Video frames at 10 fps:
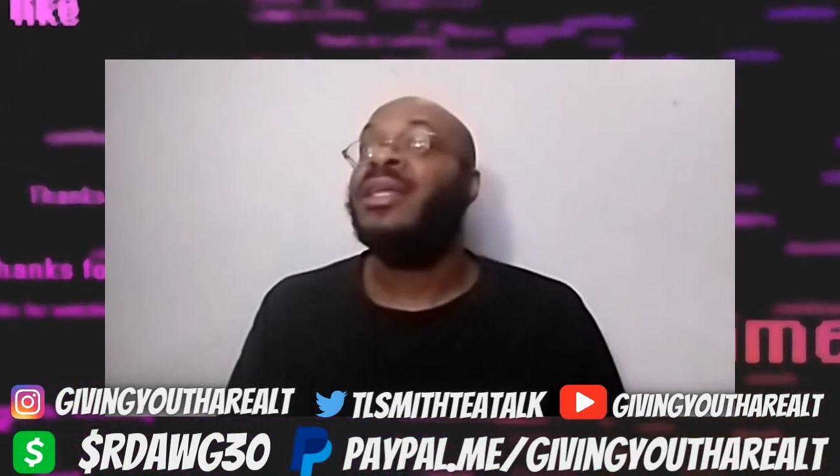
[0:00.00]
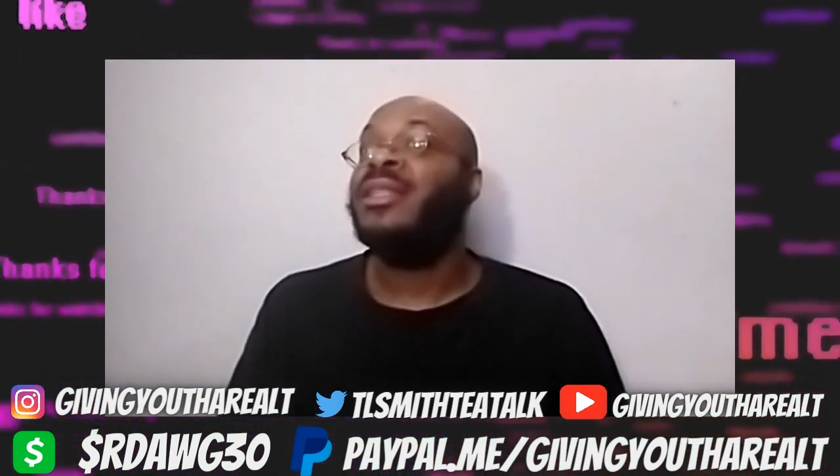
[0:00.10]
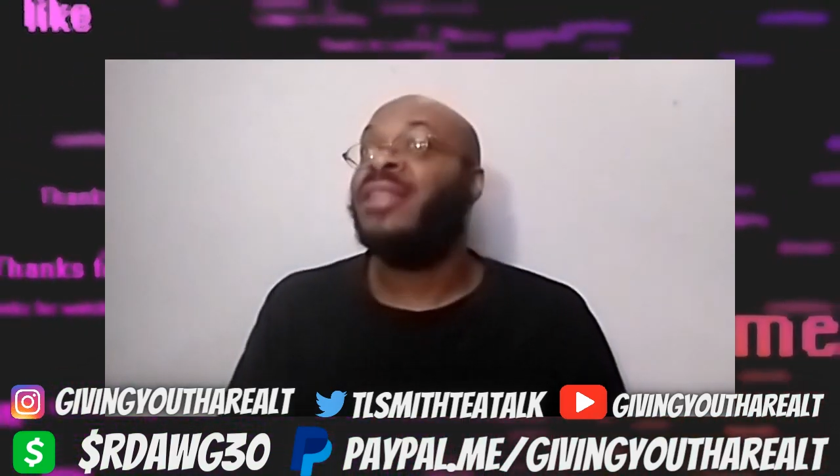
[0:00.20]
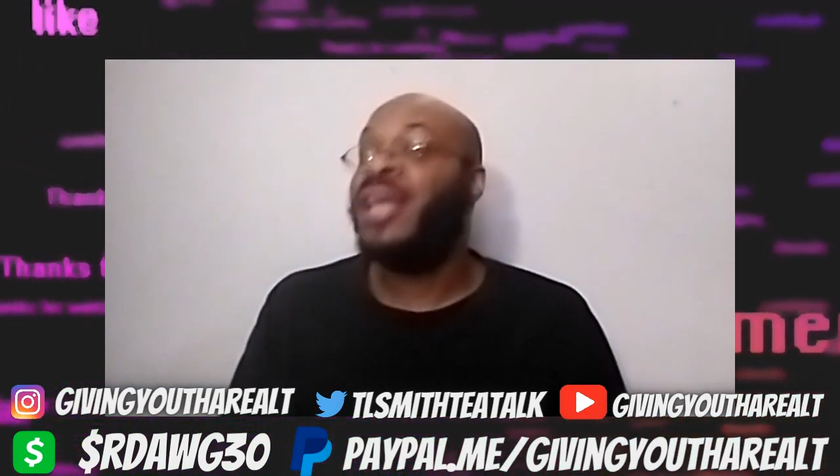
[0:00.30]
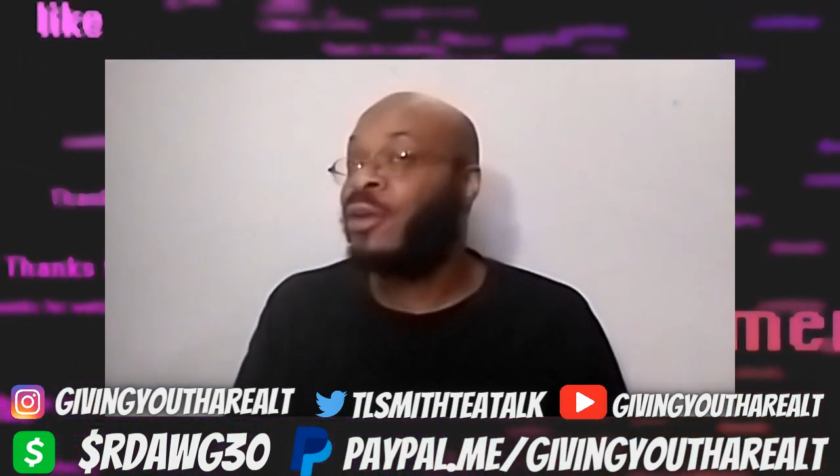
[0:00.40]

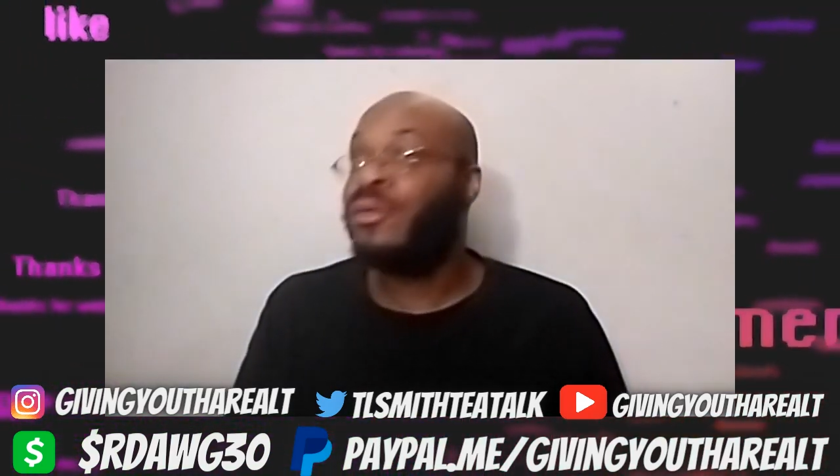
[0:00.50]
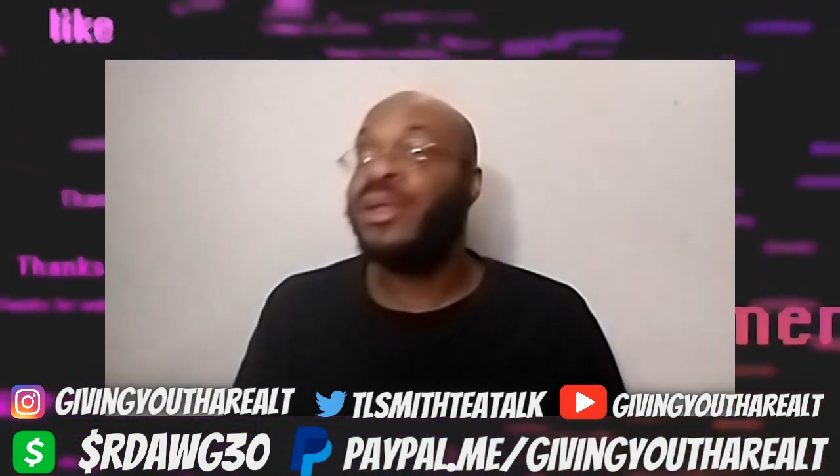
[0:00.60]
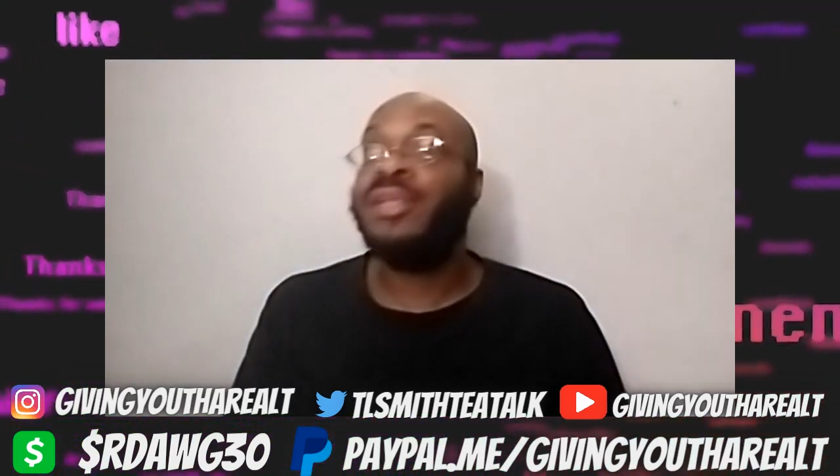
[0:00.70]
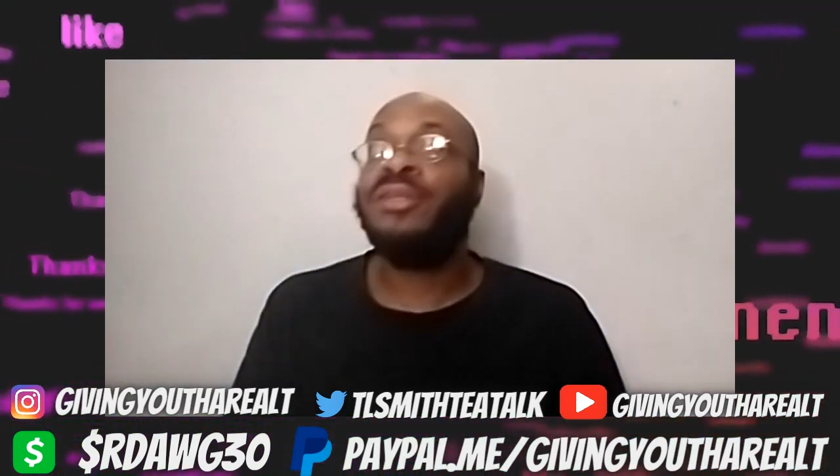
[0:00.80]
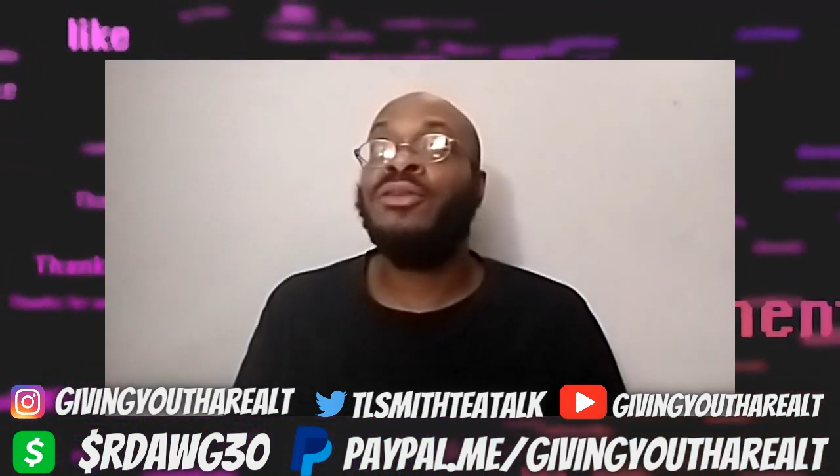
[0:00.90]
They
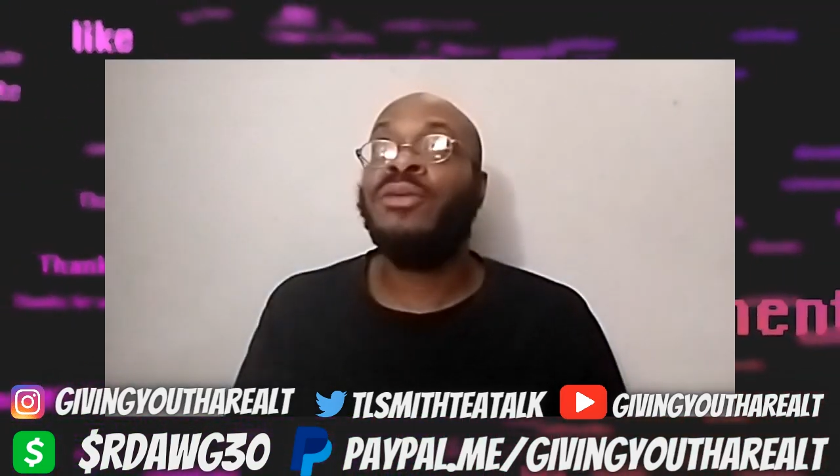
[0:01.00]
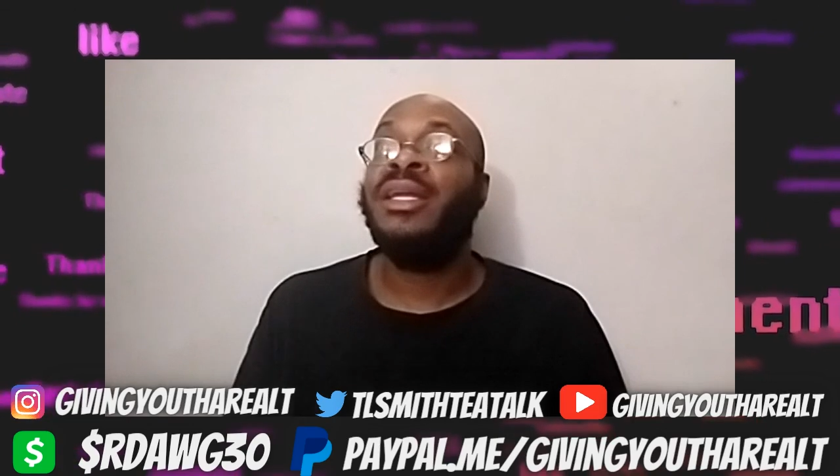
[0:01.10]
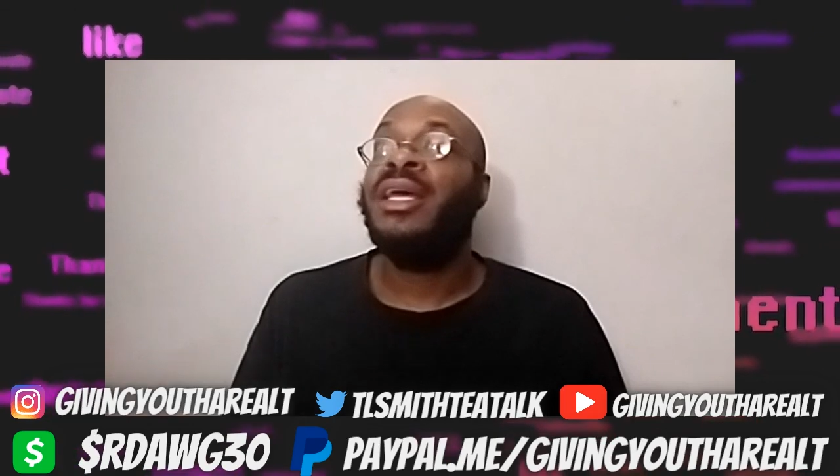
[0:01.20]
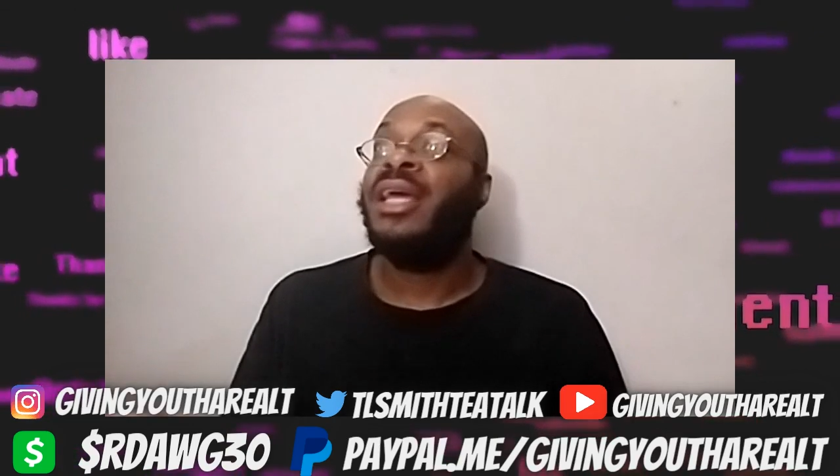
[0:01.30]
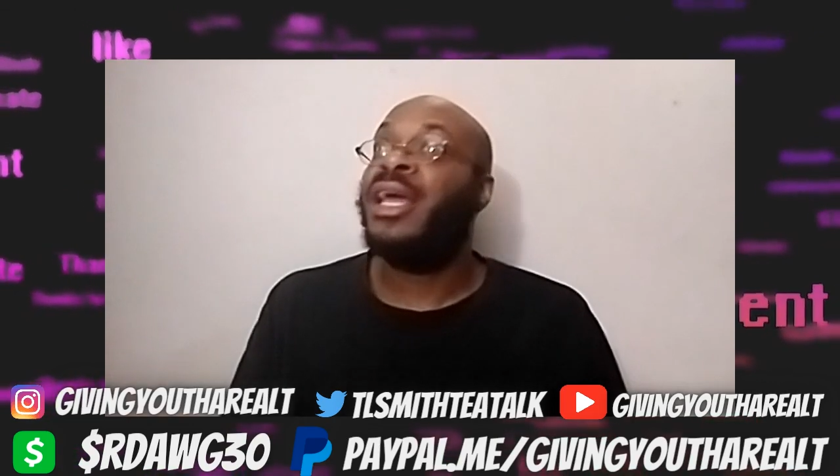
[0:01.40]
agreed to do it,
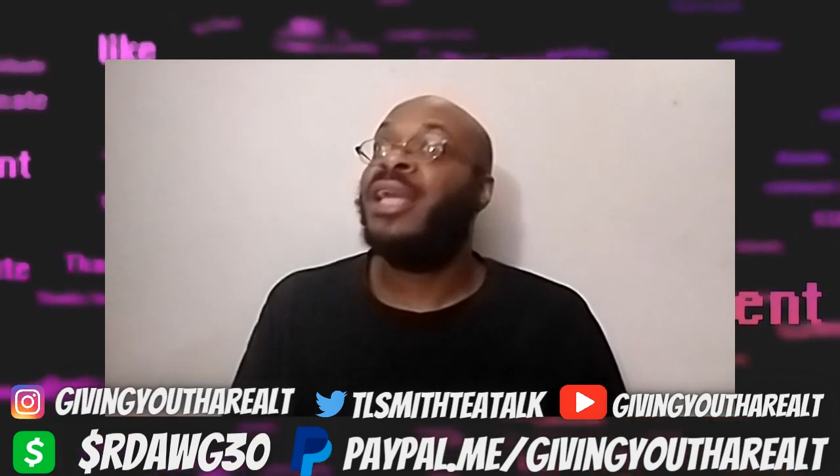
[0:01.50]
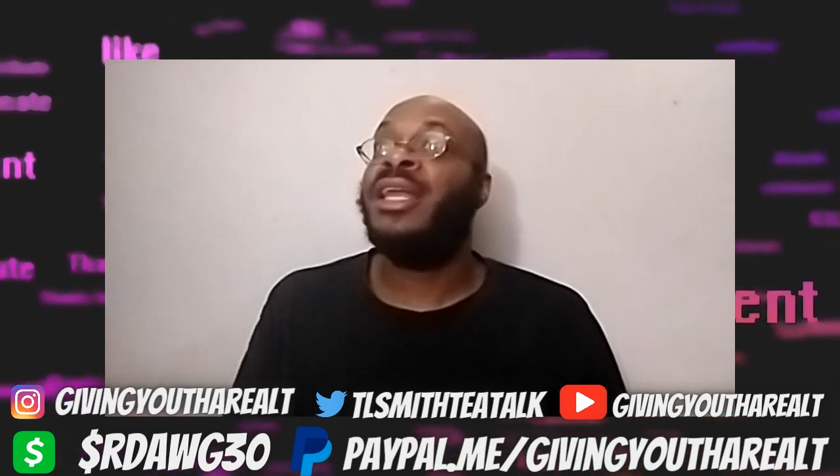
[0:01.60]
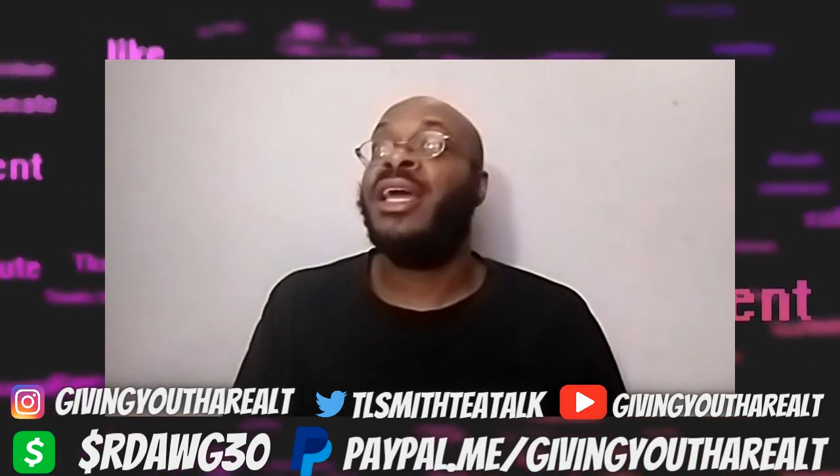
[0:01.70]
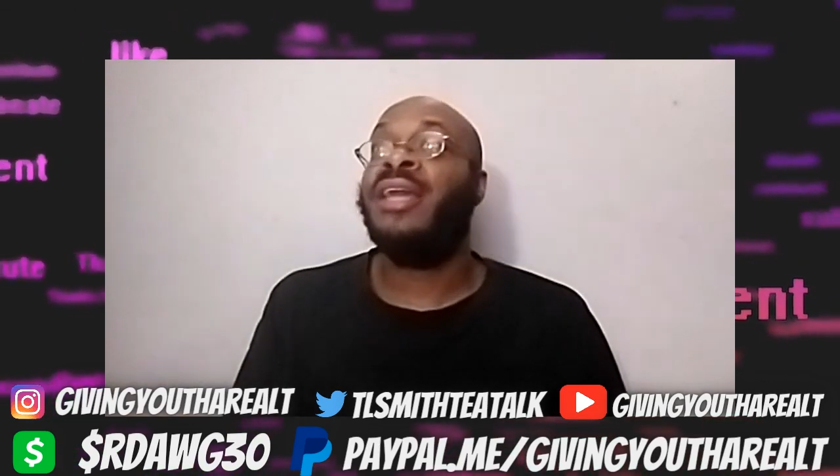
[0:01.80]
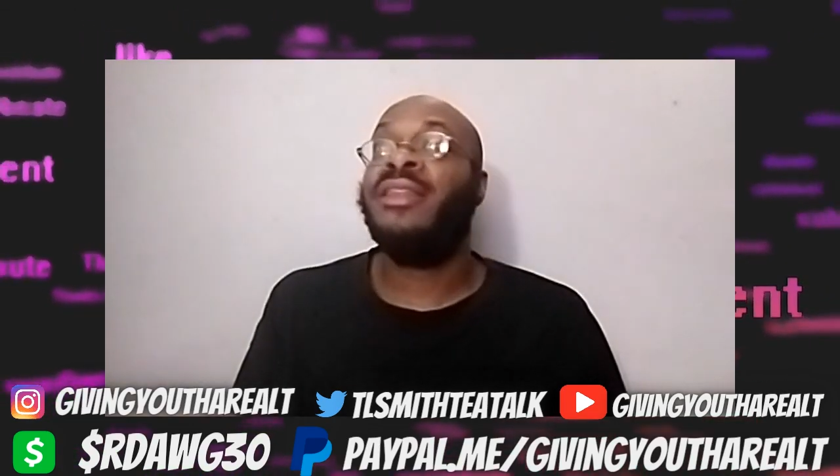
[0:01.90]
and
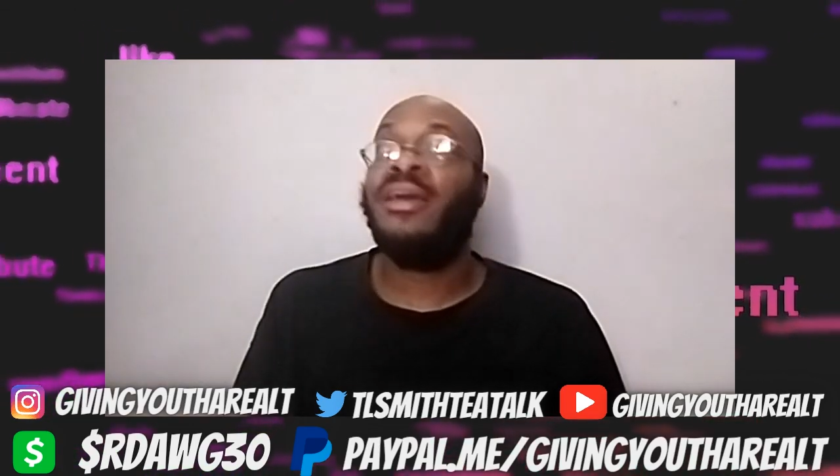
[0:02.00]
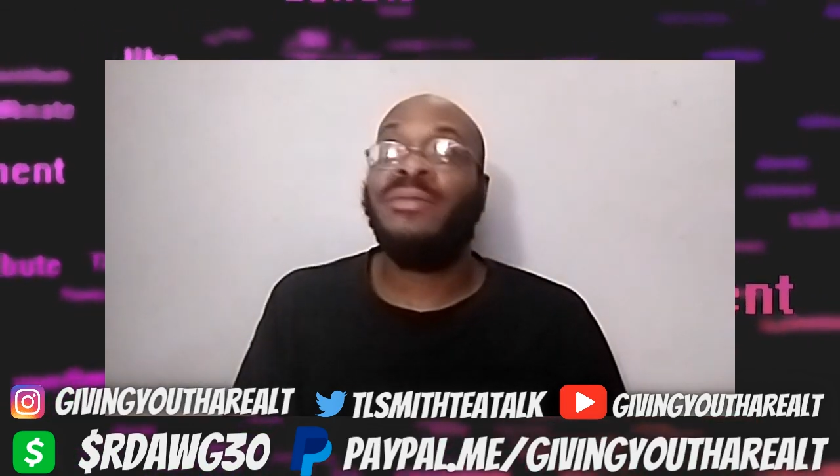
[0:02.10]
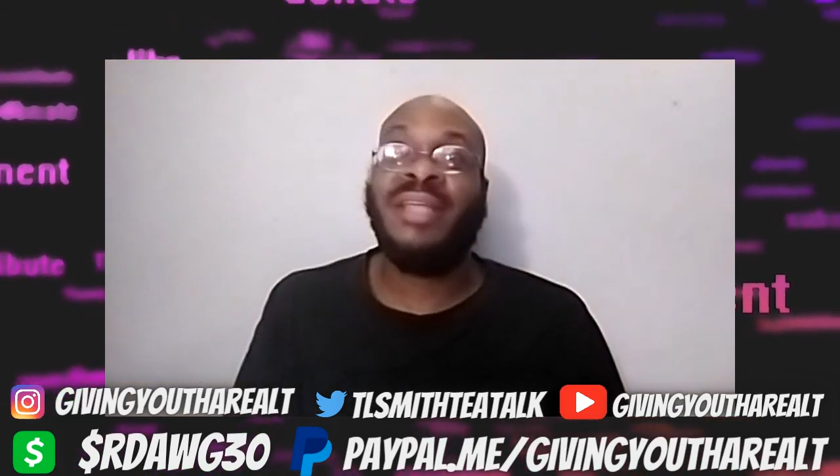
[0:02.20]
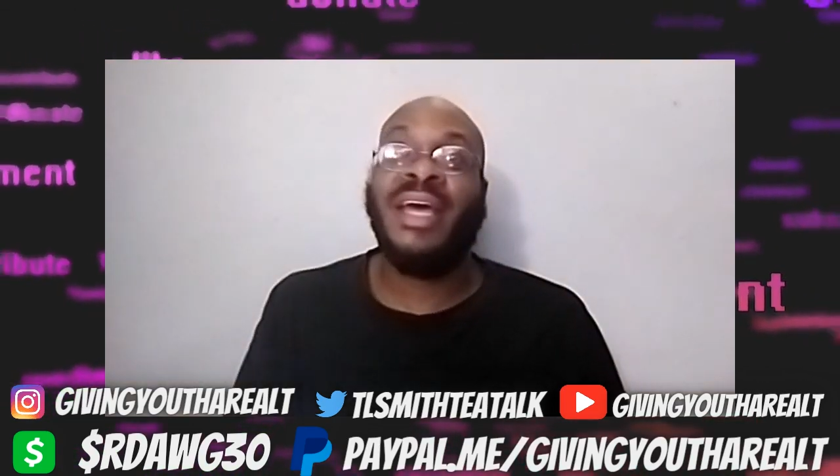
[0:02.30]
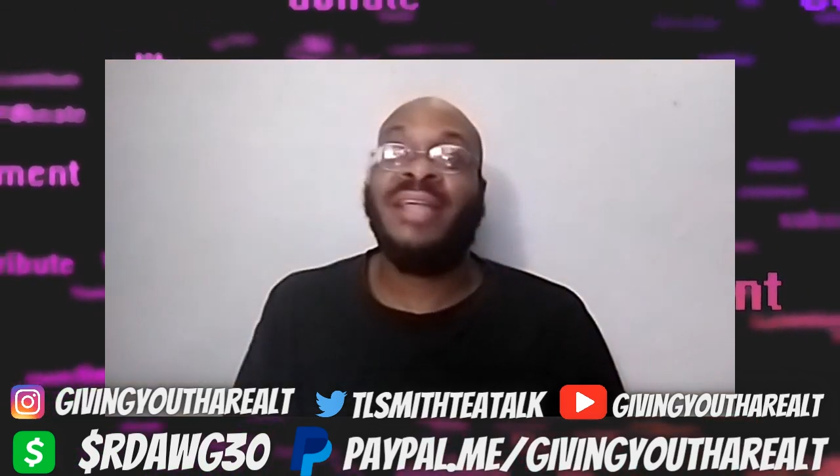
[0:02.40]
yeah, that
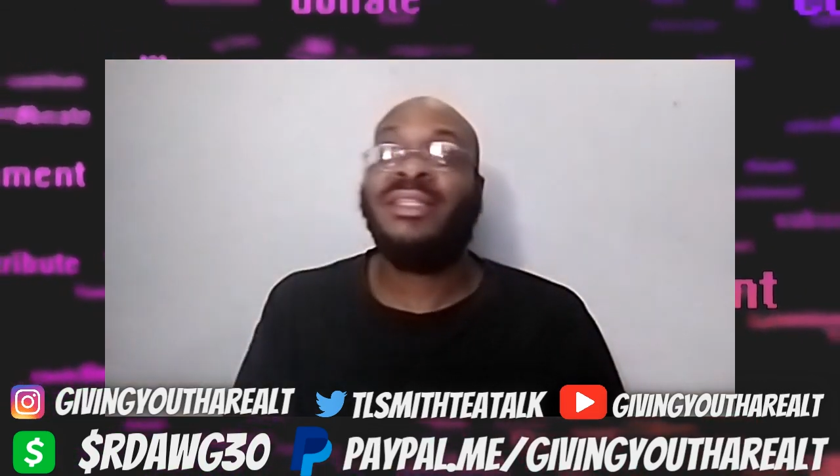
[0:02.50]
was that.